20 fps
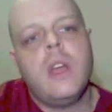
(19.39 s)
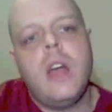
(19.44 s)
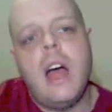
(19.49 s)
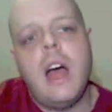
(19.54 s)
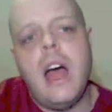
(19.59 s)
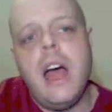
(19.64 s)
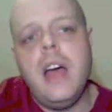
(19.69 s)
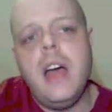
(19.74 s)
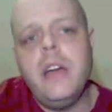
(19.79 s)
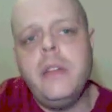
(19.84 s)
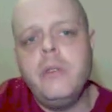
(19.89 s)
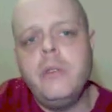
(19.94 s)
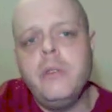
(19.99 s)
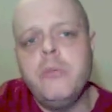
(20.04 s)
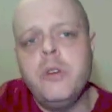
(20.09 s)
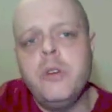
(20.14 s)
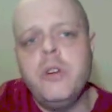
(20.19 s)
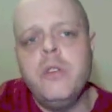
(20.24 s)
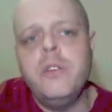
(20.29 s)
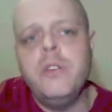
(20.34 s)
I'd
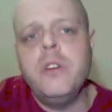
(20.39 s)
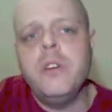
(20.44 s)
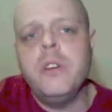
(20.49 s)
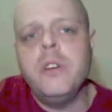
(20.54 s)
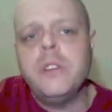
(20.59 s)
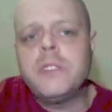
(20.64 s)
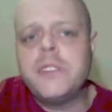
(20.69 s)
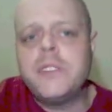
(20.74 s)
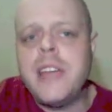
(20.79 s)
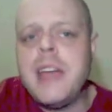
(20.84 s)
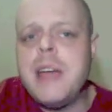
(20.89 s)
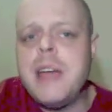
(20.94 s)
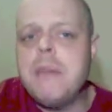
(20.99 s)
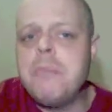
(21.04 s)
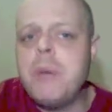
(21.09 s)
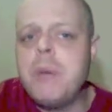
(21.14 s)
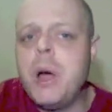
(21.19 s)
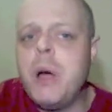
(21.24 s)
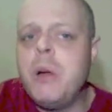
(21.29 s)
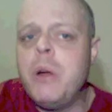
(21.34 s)
remove your
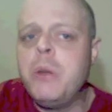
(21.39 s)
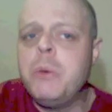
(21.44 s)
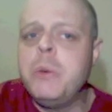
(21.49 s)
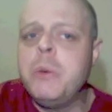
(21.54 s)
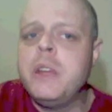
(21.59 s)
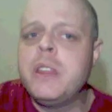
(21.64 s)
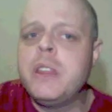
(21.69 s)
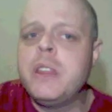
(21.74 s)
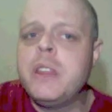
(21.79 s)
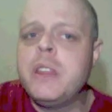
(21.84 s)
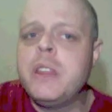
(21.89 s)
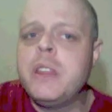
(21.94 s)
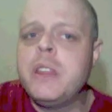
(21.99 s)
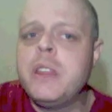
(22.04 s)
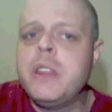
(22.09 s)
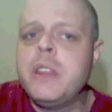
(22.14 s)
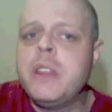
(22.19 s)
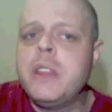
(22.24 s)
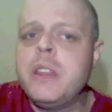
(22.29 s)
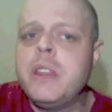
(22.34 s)
tampon with
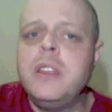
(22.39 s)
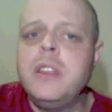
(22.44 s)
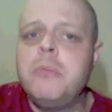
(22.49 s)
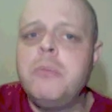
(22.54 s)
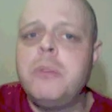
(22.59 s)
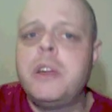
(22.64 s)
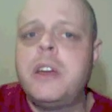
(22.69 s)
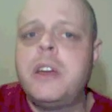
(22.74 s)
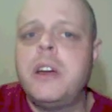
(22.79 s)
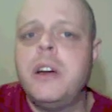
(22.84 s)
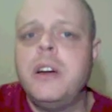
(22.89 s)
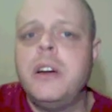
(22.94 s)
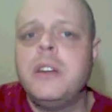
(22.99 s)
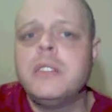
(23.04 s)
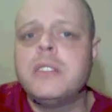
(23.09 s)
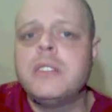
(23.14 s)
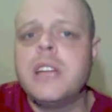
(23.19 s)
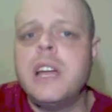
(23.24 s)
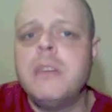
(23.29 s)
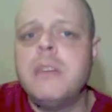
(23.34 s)
my teeth
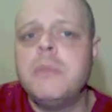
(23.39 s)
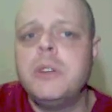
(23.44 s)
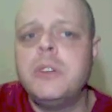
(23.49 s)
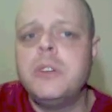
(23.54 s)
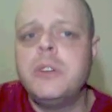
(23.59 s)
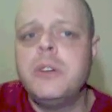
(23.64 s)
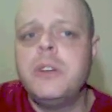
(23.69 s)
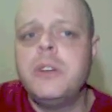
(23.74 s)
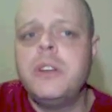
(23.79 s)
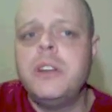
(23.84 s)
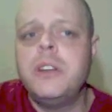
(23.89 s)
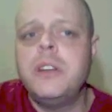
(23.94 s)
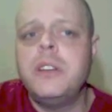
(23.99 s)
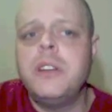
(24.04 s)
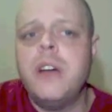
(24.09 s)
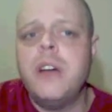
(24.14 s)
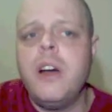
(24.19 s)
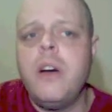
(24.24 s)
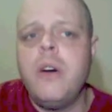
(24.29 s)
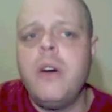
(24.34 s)
because I'm a dirty
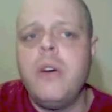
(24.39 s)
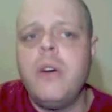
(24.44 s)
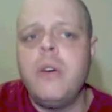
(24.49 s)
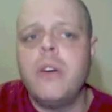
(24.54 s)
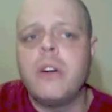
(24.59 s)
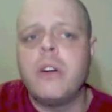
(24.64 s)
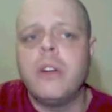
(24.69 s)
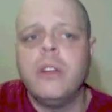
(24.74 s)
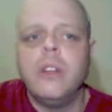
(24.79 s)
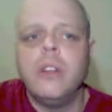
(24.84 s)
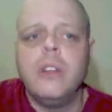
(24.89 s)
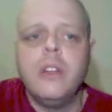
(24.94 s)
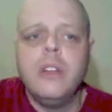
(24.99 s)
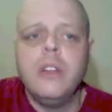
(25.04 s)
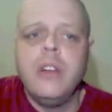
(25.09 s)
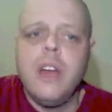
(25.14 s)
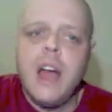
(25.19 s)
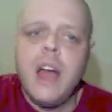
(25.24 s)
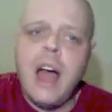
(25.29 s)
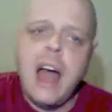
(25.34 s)
dog.
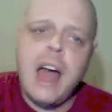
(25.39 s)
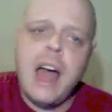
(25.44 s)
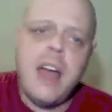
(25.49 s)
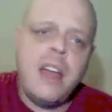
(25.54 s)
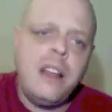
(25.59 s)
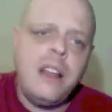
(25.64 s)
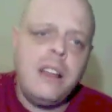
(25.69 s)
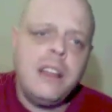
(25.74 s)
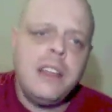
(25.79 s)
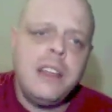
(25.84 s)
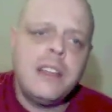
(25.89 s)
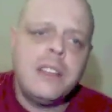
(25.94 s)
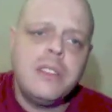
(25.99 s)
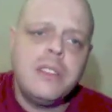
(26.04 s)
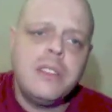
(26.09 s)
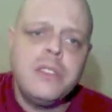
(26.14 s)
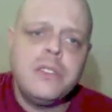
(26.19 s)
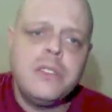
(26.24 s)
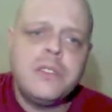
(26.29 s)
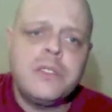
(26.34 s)
I
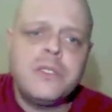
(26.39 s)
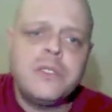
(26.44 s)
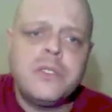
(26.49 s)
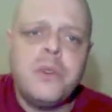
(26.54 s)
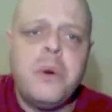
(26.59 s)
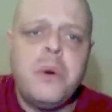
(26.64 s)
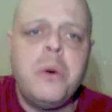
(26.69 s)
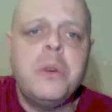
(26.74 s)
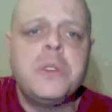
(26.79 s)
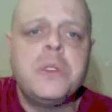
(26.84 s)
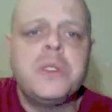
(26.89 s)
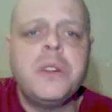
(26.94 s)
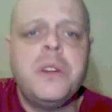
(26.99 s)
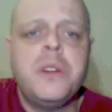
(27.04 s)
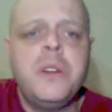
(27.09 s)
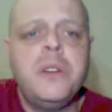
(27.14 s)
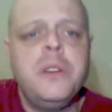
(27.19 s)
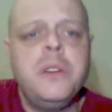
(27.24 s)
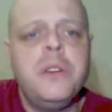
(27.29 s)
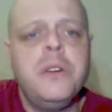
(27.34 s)
lick the soles
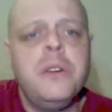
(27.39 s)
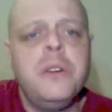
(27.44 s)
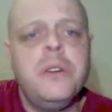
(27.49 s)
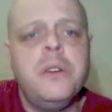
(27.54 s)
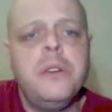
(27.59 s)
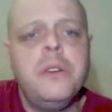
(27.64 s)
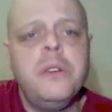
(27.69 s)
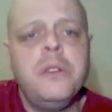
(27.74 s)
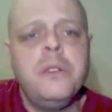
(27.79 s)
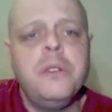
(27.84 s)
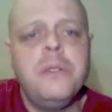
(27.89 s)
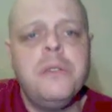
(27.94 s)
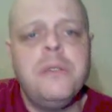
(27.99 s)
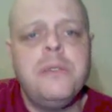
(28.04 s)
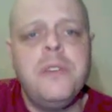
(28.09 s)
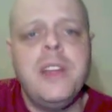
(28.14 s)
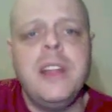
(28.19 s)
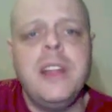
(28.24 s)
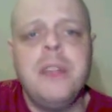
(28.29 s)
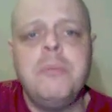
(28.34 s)
on your
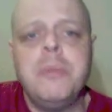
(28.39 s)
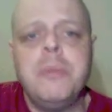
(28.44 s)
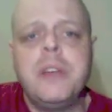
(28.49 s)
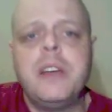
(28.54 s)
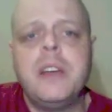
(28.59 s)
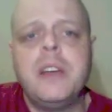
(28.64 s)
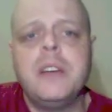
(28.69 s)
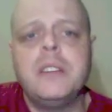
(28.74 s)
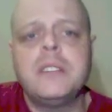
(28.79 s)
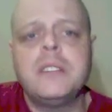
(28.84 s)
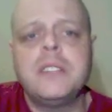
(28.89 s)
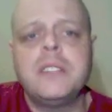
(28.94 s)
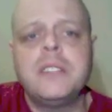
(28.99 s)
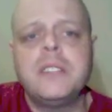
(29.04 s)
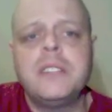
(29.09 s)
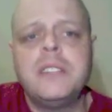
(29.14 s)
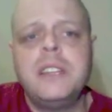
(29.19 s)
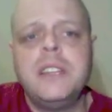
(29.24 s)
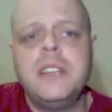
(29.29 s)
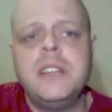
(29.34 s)
feet because I
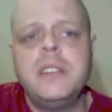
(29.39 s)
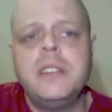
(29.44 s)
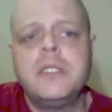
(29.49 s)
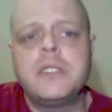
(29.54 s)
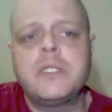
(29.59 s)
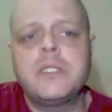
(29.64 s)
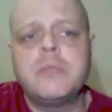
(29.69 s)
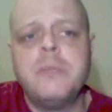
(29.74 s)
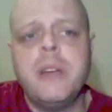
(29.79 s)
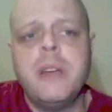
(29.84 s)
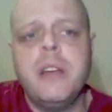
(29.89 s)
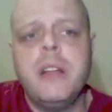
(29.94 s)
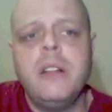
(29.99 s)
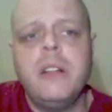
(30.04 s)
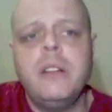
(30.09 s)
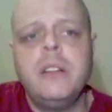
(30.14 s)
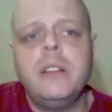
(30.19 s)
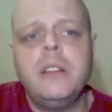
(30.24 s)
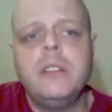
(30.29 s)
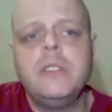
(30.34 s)
dig the smell